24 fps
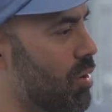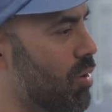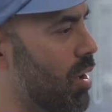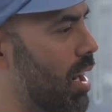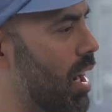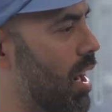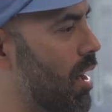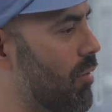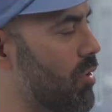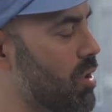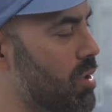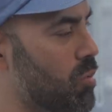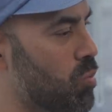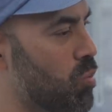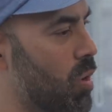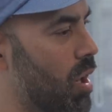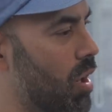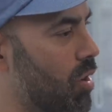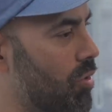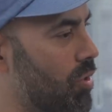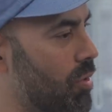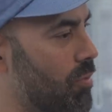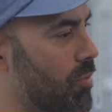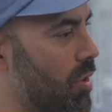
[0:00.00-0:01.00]
know I have this
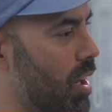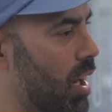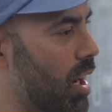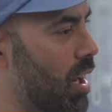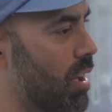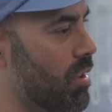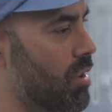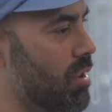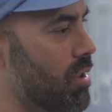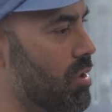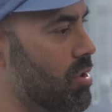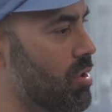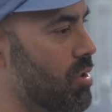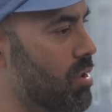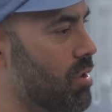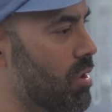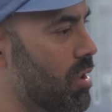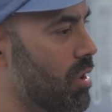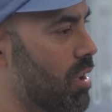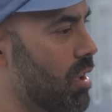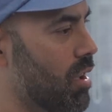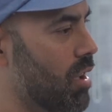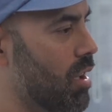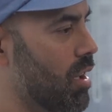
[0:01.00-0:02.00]
wealth of knowledge,
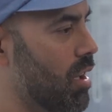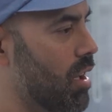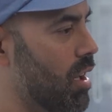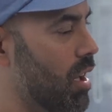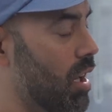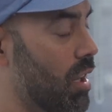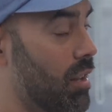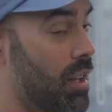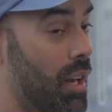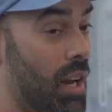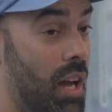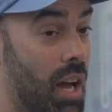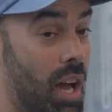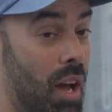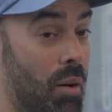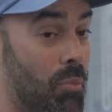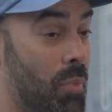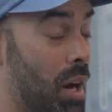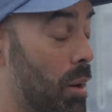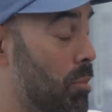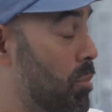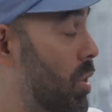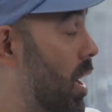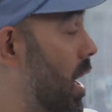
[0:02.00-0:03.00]
and then I have my
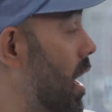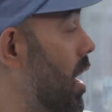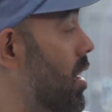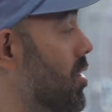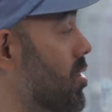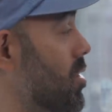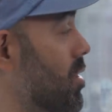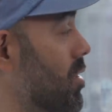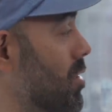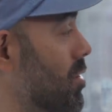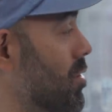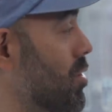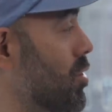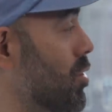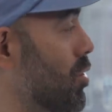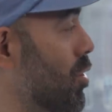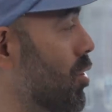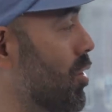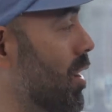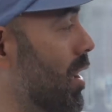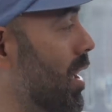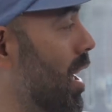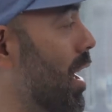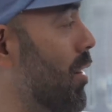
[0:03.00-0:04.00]
passions. You know,
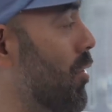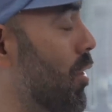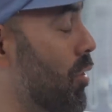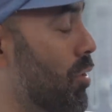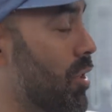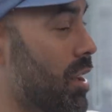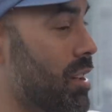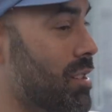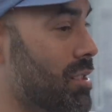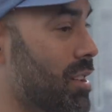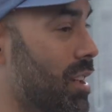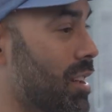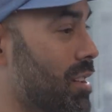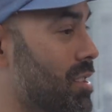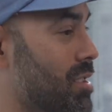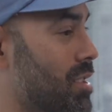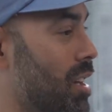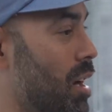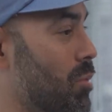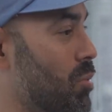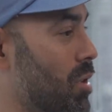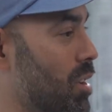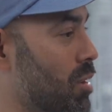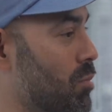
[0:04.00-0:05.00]
like I have the things that
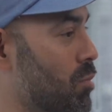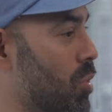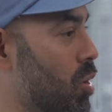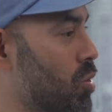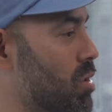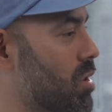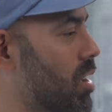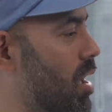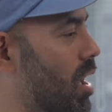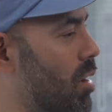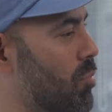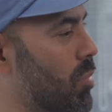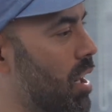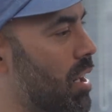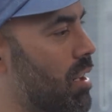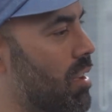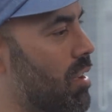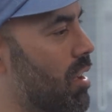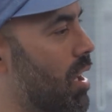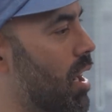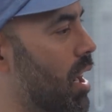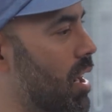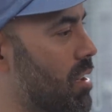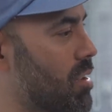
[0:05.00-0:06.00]
excite me the most, and I have my
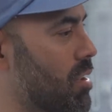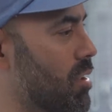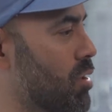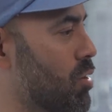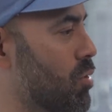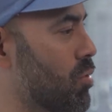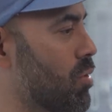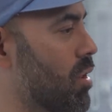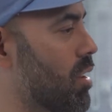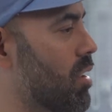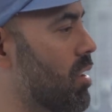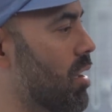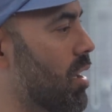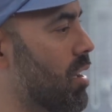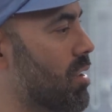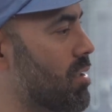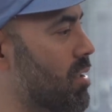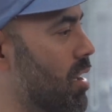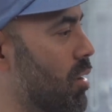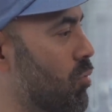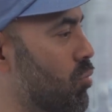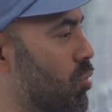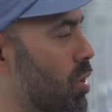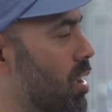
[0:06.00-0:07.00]
clients that do the things
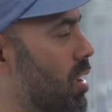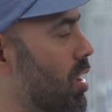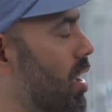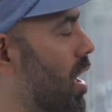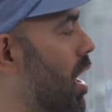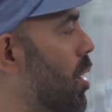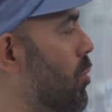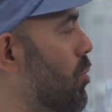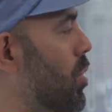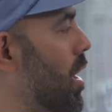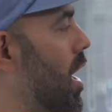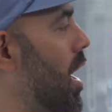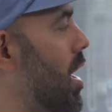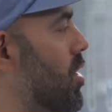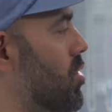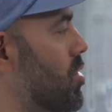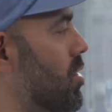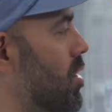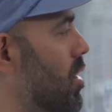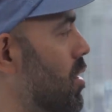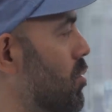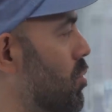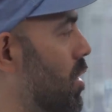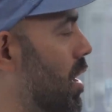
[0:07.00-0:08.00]
that really I'm
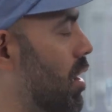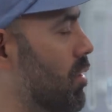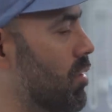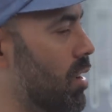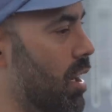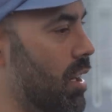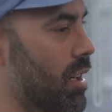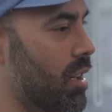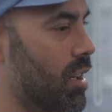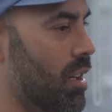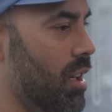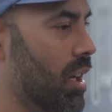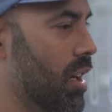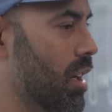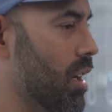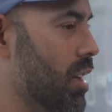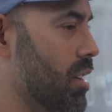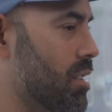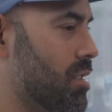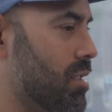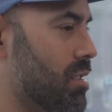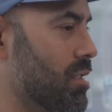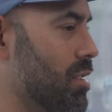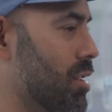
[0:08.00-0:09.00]
passionate about, like
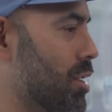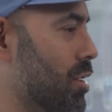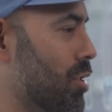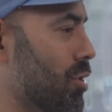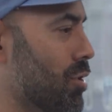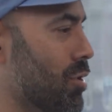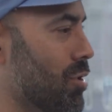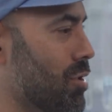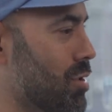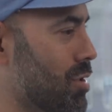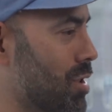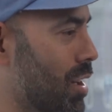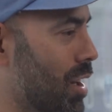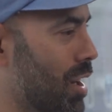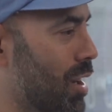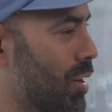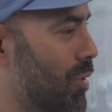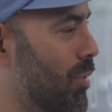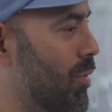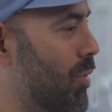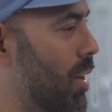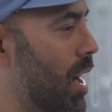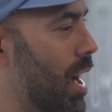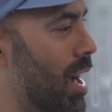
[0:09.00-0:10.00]
sneakers,
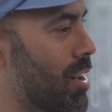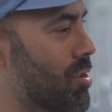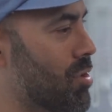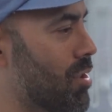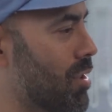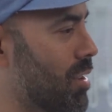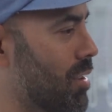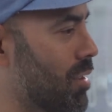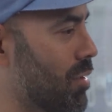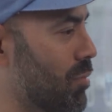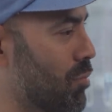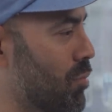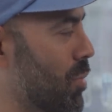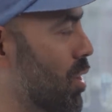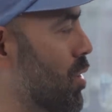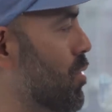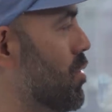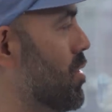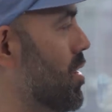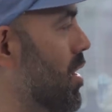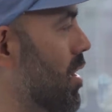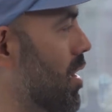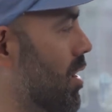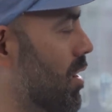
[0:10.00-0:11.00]
fashion,
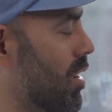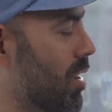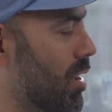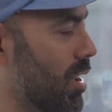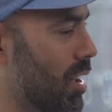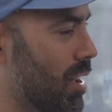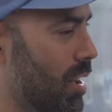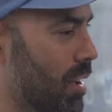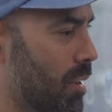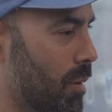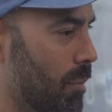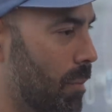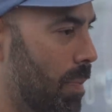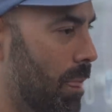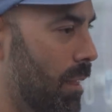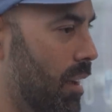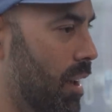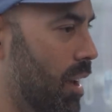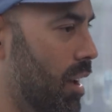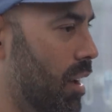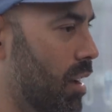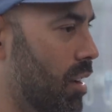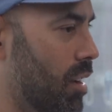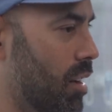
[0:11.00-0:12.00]
music, and